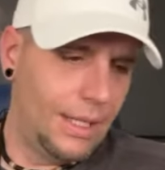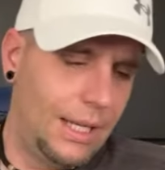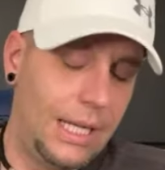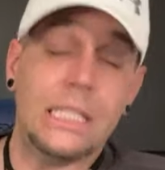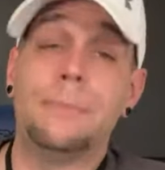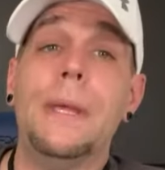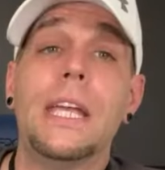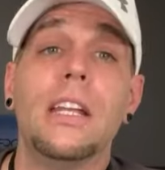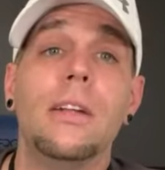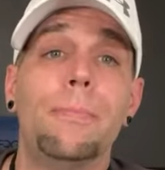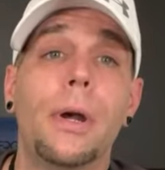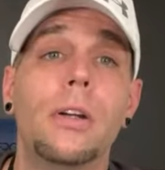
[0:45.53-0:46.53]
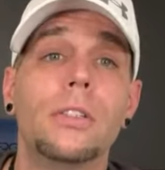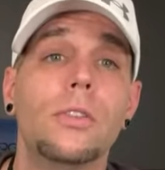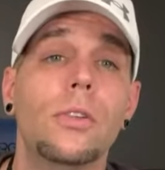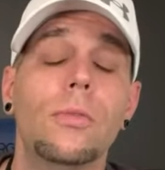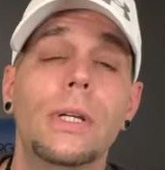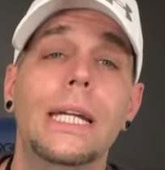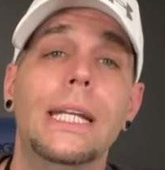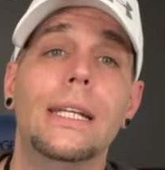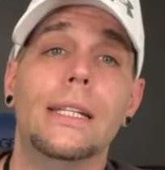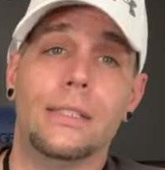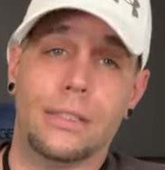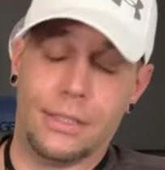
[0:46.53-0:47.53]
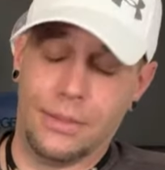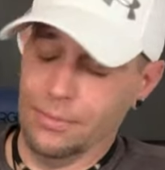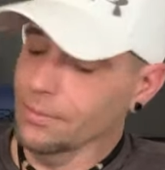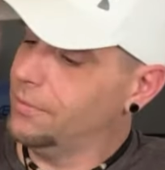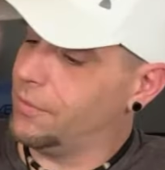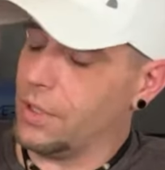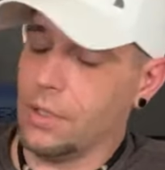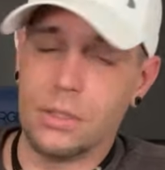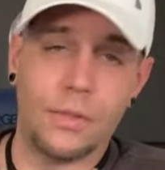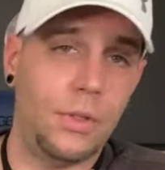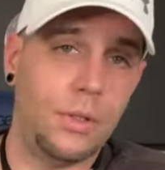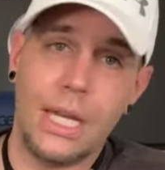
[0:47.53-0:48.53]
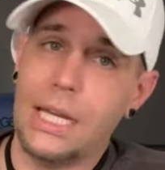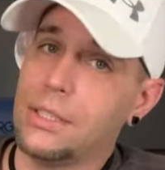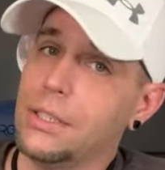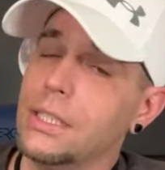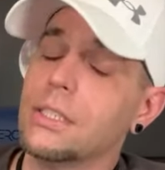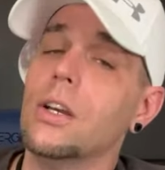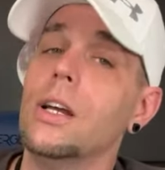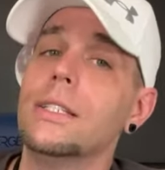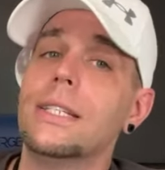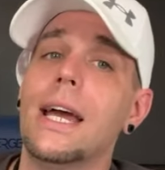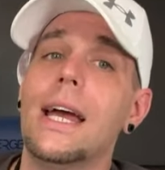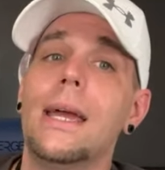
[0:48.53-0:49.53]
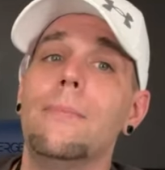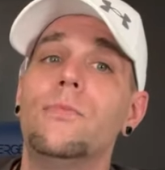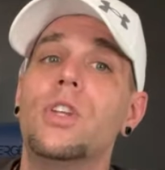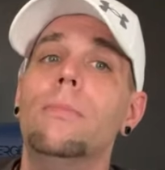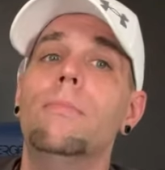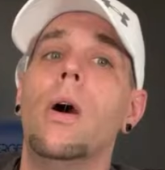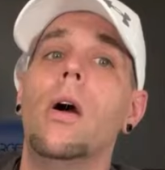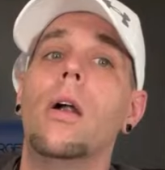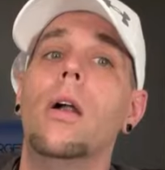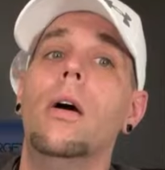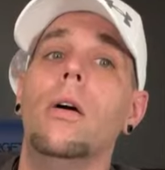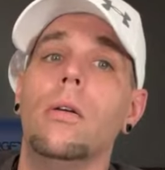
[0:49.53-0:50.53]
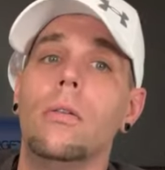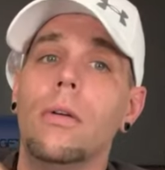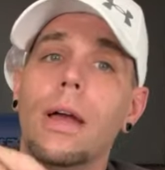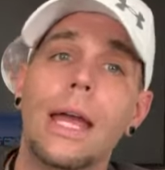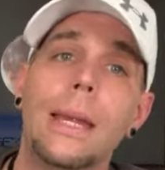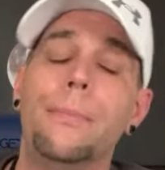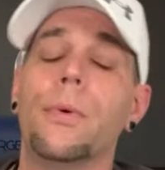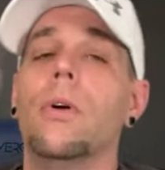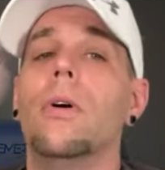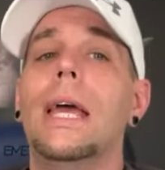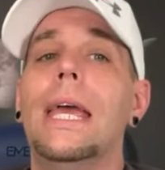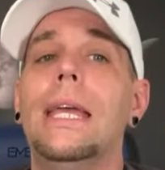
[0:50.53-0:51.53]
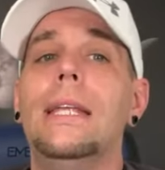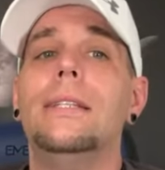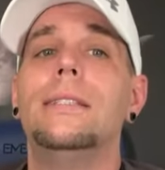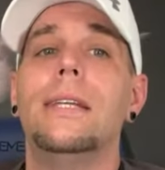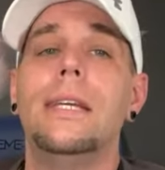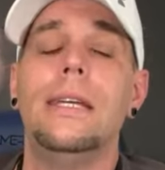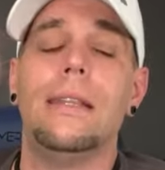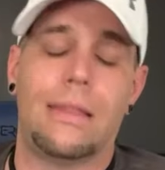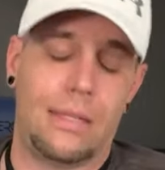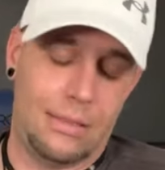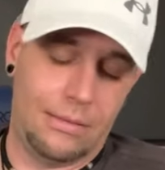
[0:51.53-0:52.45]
And speaking of personal readings, for those of you catching this on time, tomorrow, April 18th,